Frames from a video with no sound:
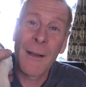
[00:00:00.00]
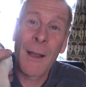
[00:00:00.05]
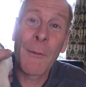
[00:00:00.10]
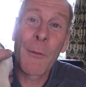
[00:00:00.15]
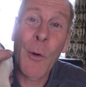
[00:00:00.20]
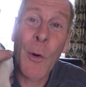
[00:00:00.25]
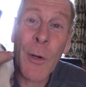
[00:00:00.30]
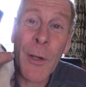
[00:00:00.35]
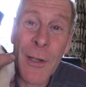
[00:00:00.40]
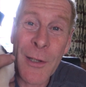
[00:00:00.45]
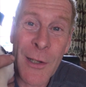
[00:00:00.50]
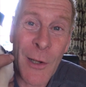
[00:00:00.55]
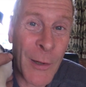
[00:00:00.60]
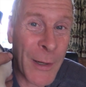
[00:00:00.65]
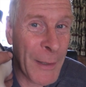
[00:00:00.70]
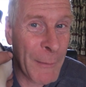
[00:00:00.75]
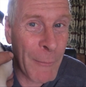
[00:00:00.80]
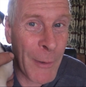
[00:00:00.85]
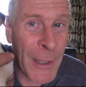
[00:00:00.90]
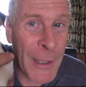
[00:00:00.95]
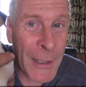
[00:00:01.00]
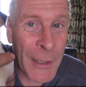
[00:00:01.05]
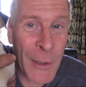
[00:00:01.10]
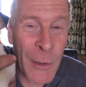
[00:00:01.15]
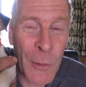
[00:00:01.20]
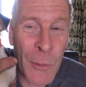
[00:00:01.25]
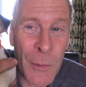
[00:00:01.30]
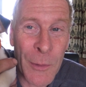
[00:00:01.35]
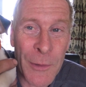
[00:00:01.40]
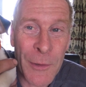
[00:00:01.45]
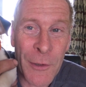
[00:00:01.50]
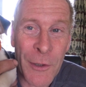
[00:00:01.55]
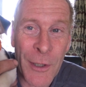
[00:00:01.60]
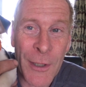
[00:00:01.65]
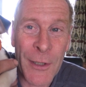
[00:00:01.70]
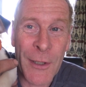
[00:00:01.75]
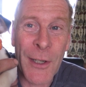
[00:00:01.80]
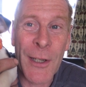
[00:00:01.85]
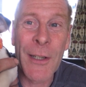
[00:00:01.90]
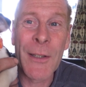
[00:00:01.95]
Now, Veronica's looking really cool, isn't
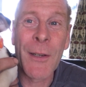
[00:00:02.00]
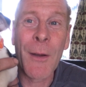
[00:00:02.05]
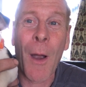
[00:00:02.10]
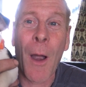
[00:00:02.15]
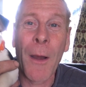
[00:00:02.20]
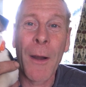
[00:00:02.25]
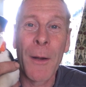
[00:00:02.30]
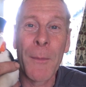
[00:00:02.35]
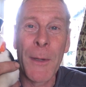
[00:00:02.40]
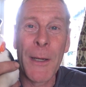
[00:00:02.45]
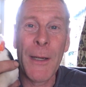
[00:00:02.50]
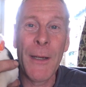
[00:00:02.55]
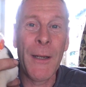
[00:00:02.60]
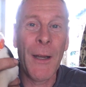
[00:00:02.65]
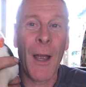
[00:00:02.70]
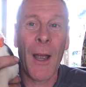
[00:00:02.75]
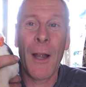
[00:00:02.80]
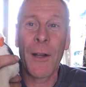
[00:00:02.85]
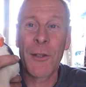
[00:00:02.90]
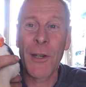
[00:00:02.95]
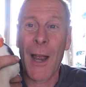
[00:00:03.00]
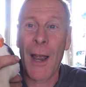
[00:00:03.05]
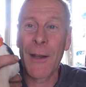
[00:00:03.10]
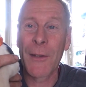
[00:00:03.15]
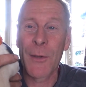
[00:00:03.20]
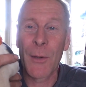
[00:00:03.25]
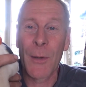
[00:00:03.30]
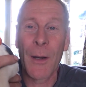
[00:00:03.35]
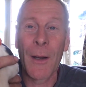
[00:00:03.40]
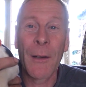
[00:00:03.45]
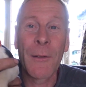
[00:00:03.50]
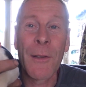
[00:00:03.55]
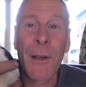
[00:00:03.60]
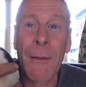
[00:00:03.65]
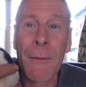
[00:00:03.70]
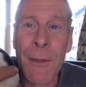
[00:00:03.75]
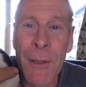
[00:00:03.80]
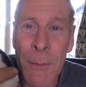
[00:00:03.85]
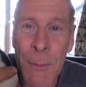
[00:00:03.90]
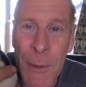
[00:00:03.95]
she? She's, I'm going to be uh, chatting to her. I'll
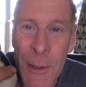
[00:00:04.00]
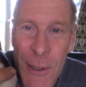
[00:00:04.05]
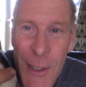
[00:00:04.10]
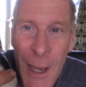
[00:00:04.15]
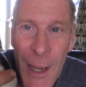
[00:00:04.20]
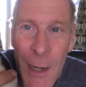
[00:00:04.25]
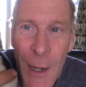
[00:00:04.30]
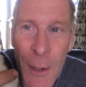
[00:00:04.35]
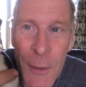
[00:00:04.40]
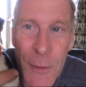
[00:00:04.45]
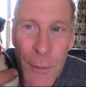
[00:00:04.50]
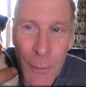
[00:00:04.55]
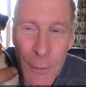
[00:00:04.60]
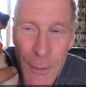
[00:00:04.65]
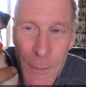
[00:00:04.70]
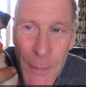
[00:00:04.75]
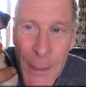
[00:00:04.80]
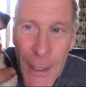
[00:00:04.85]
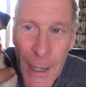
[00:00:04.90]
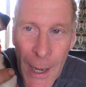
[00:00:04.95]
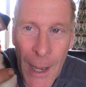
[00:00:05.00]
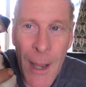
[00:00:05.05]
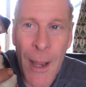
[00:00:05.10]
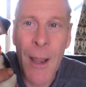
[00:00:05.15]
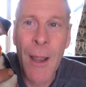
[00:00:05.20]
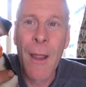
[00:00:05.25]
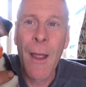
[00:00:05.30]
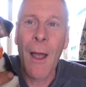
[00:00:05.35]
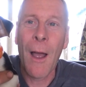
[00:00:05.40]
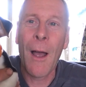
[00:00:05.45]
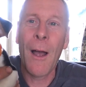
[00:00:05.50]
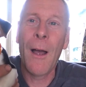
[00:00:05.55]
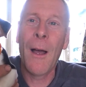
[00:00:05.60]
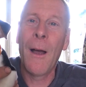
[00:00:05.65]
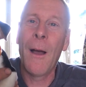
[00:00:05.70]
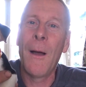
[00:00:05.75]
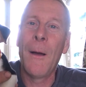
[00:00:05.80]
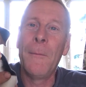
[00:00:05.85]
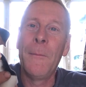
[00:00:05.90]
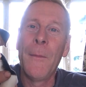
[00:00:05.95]
just say hello to her in a minute.
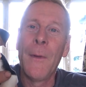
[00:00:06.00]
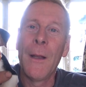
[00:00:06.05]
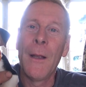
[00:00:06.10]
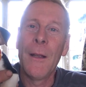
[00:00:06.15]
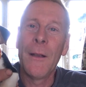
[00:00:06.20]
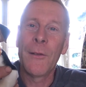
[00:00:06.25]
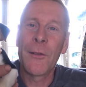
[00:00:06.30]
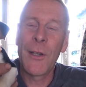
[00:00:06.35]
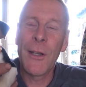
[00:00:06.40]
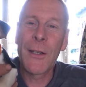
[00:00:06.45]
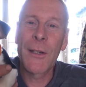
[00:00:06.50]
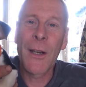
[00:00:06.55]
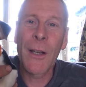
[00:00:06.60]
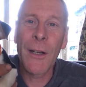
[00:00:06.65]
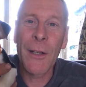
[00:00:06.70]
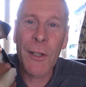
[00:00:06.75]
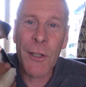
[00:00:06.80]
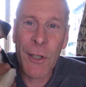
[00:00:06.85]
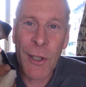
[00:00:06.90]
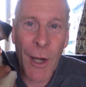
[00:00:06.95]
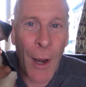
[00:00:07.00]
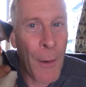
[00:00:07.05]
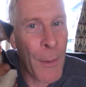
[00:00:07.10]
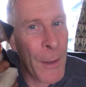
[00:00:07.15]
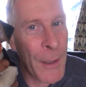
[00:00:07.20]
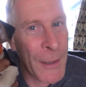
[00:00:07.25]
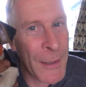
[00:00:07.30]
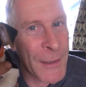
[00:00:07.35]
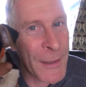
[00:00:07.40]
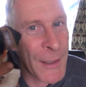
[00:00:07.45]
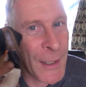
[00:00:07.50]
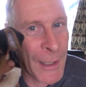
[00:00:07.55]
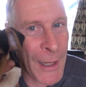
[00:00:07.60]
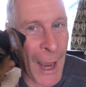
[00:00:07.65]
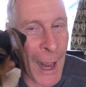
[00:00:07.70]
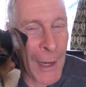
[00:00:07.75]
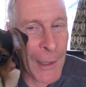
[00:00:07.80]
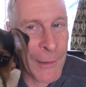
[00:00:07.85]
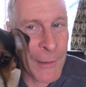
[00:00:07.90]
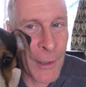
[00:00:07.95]
Um, she's going to show us the
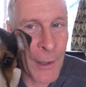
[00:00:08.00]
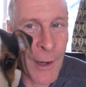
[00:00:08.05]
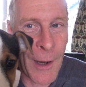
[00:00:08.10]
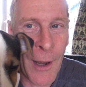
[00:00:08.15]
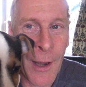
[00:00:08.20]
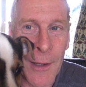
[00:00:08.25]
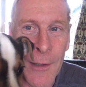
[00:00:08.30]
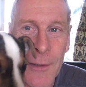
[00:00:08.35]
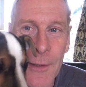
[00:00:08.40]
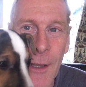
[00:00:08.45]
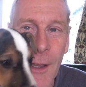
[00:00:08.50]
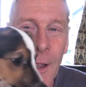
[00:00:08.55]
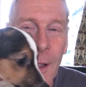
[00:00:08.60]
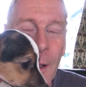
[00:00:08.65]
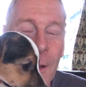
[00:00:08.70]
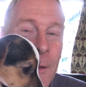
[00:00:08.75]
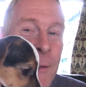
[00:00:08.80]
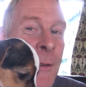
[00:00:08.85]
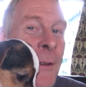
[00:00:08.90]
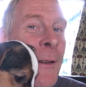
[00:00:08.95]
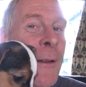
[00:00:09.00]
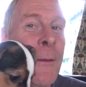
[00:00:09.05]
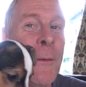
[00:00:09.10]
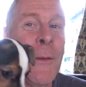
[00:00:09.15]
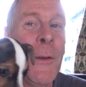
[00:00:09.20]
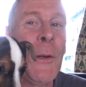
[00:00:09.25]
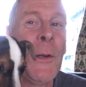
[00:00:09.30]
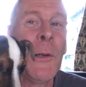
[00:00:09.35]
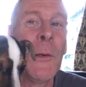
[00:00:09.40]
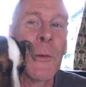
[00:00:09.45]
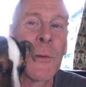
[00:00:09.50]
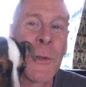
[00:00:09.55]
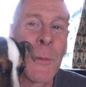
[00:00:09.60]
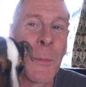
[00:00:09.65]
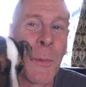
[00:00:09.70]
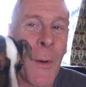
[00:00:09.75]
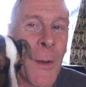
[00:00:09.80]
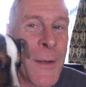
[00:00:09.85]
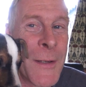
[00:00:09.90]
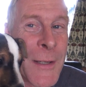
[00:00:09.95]
calendar, and uh, there's a few little
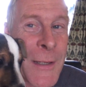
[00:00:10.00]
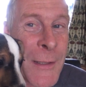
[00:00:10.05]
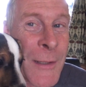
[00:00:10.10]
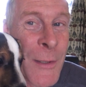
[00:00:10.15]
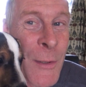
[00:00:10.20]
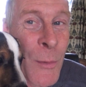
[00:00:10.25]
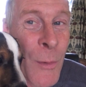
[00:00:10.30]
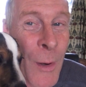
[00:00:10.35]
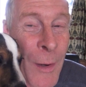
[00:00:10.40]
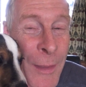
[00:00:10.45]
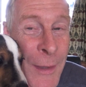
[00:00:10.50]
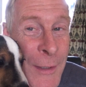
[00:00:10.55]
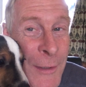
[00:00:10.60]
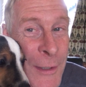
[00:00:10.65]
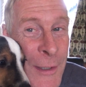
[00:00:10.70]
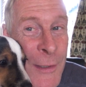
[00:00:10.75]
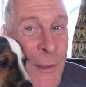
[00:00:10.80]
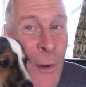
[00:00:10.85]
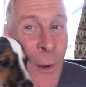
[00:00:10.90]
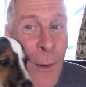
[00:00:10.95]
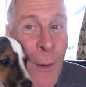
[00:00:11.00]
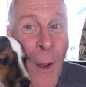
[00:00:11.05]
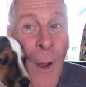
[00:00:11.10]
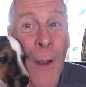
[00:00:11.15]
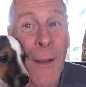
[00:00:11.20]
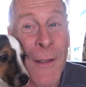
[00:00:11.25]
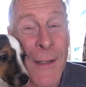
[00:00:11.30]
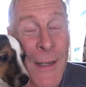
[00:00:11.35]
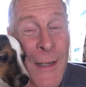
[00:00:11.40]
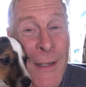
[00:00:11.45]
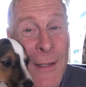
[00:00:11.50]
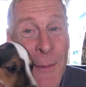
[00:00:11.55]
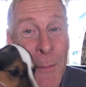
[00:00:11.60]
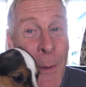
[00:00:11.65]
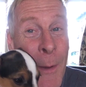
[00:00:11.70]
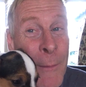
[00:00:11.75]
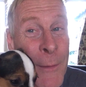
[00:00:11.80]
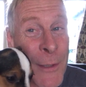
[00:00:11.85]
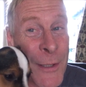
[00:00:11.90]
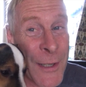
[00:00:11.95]
surprises in store. I think she's got ideas
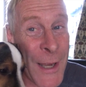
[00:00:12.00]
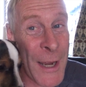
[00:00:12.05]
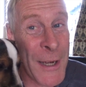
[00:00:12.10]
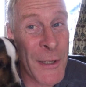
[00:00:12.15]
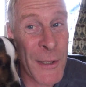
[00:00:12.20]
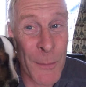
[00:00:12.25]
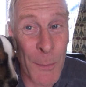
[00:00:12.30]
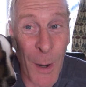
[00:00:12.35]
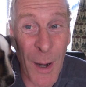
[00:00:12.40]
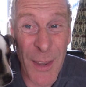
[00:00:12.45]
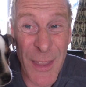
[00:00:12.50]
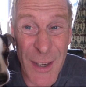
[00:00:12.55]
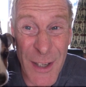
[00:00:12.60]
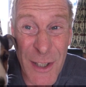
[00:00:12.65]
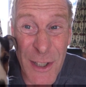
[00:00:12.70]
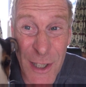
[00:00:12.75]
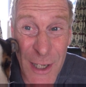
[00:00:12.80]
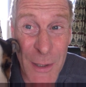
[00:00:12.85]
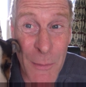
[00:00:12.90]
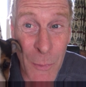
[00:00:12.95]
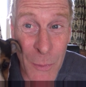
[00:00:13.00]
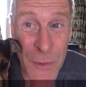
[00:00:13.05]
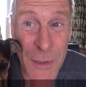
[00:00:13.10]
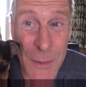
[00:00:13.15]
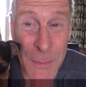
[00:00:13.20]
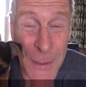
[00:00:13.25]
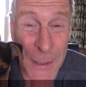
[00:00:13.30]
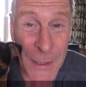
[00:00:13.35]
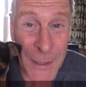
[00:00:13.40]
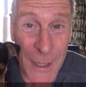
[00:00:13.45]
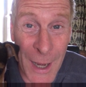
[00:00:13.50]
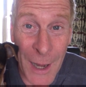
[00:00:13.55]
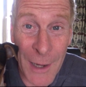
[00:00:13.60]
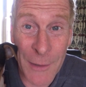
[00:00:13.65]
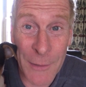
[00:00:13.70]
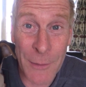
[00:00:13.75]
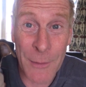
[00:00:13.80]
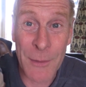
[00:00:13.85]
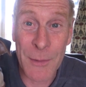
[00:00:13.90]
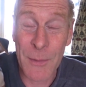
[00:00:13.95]
above her station, but I think she wants to be in a
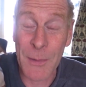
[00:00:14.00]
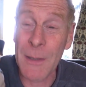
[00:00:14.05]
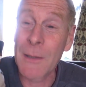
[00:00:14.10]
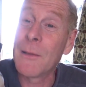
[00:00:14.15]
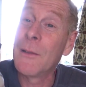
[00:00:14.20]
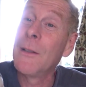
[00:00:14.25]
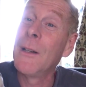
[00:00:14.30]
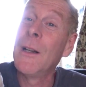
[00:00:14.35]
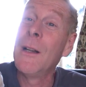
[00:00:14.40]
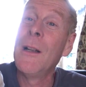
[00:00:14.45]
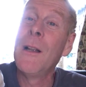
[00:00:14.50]
calendar as well.